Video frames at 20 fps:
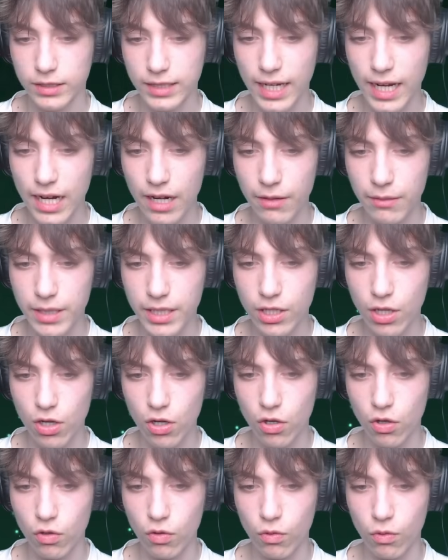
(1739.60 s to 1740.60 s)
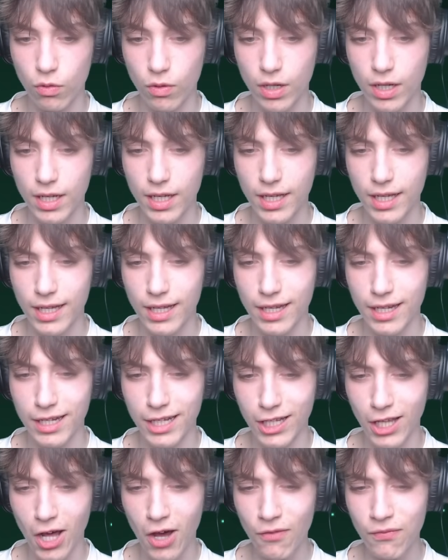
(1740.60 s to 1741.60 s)
There we go.
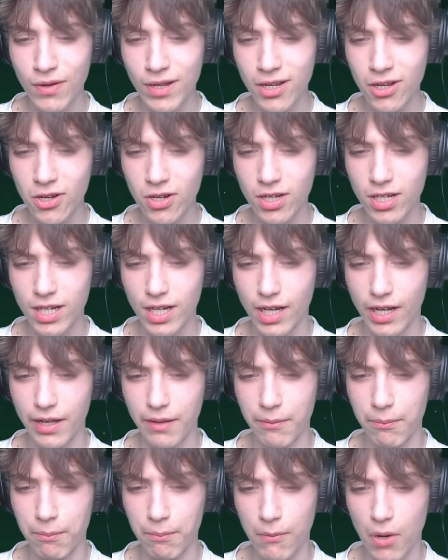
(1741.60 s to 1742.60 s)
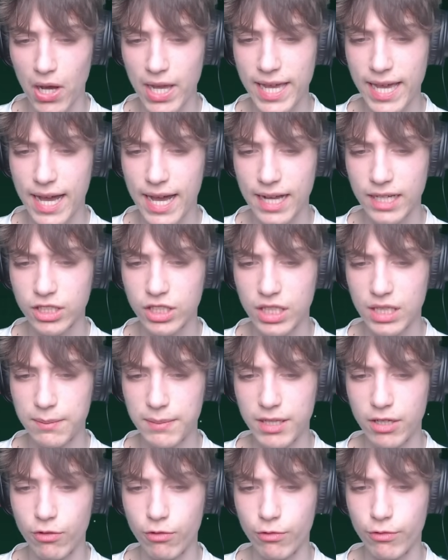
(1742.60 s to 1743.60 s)
Lava look might actually
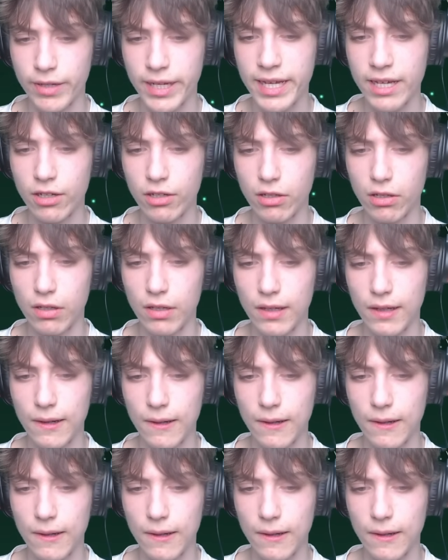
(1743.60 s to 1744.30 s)
be real.